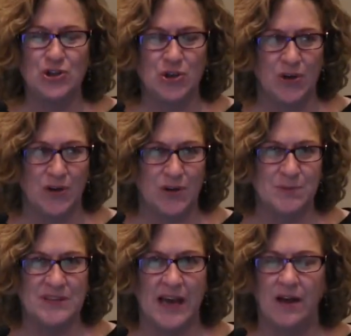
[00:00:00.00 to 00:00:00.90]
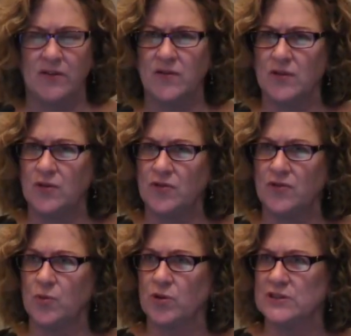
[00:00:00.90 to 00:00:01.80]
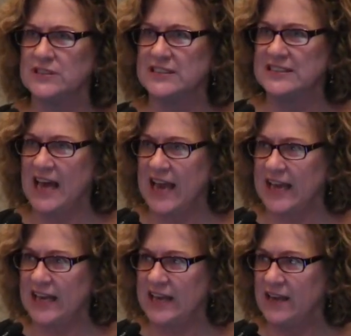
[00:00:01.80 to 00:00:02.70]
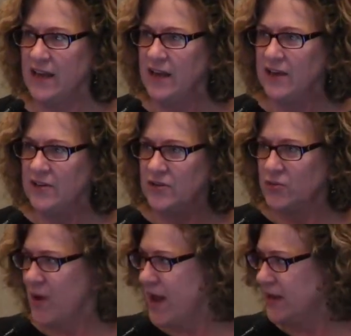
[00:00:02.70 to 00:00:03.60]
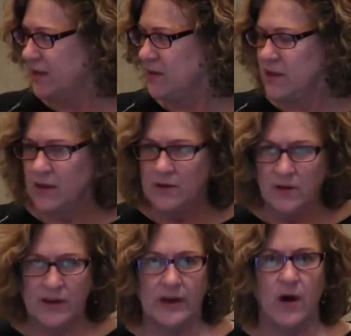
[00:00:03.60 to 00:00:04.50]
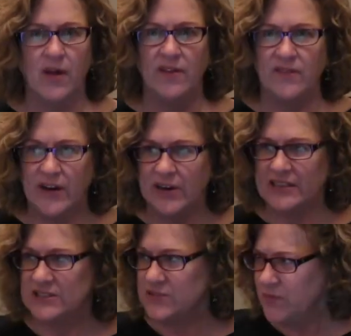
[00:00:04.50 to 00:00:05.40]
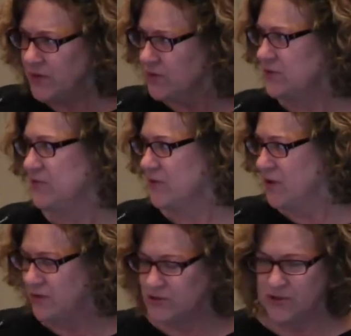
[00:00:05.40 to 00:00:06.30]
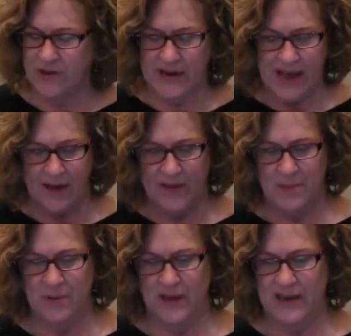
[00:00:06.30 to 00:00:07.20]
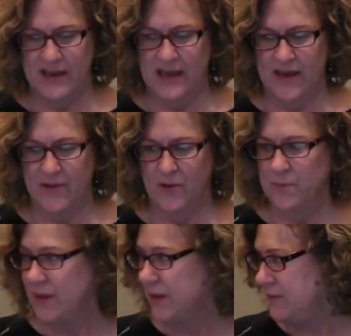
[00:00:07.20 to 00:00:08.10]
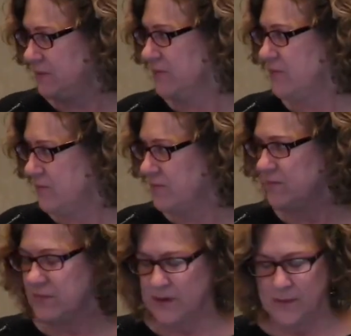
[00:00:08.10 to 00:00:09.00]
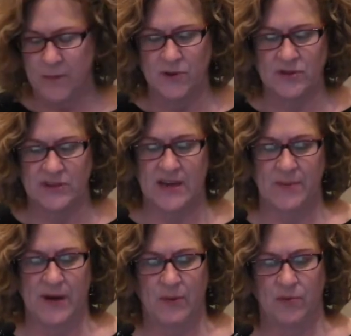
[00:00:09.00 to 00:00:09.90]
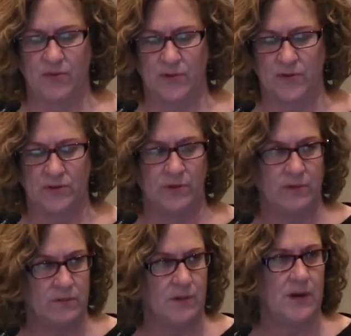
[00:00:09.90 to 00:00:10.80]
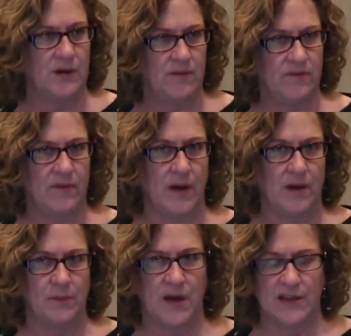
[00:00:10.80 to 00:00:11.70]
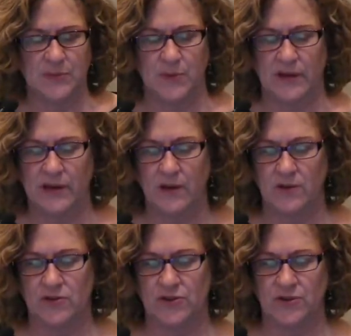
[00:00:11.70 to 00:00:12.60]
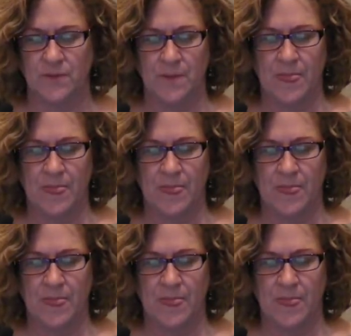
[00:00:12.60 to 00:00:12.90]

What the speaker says: terms. I also use the word society to try to look at all the various spheres of culture and how they play together, but most of the time I refer to gospel and culture.